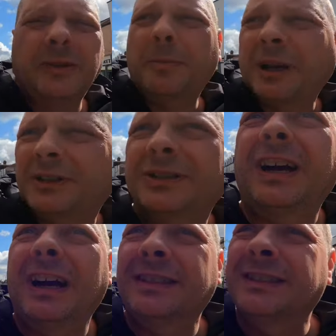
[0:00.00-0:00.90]
as a badger's
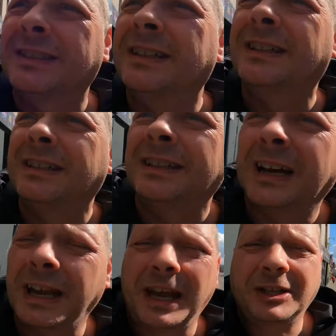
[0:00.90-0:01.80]
ass.
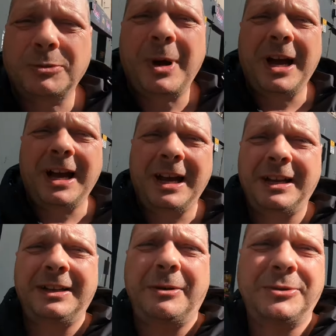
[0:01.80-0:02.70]
And that's
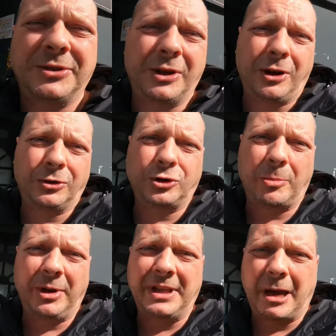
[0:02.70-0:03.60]
where there was a lot of
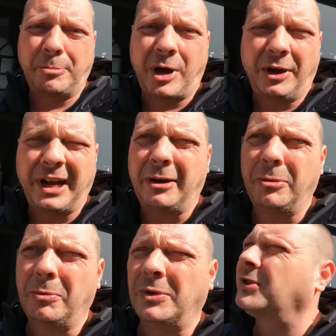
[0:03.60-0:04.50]
trouble in that bar there.
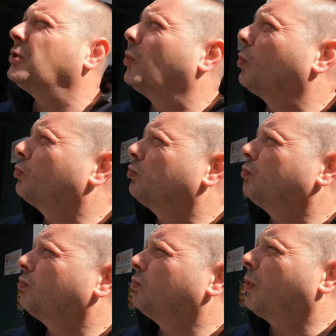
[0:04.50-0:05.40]
It wasn't called
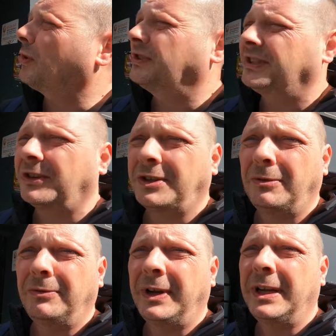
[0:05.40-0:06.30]
Roxy's, I
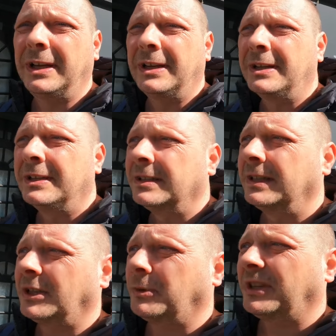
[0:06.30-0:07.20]
don't think.
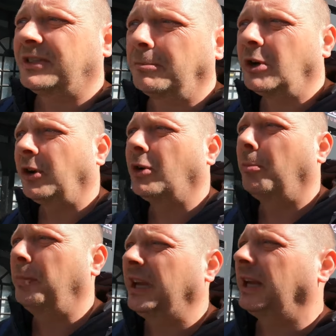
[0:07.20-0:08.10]
That's where some guy
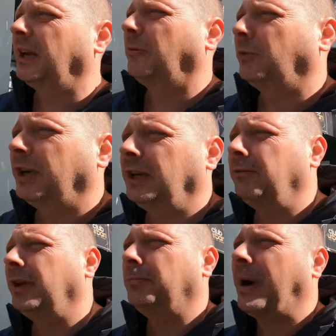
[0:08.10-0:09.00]
got beaten up really,
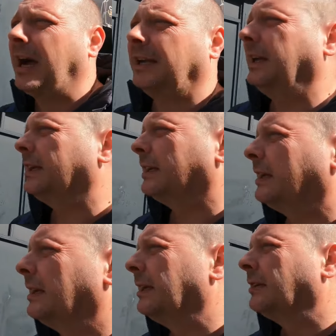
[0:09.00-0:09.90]
really badly.
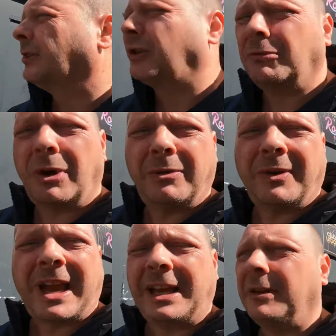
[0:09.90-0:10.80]
I don't know,
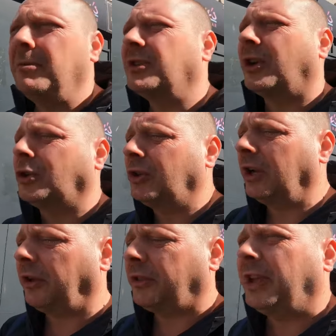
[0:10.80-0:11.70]
again, he was like
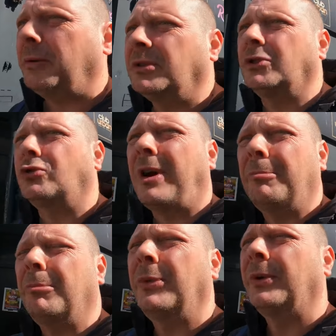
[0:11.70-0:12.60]
a, I think he was a
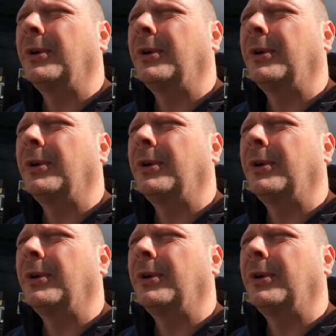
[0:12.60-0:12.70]
tramp.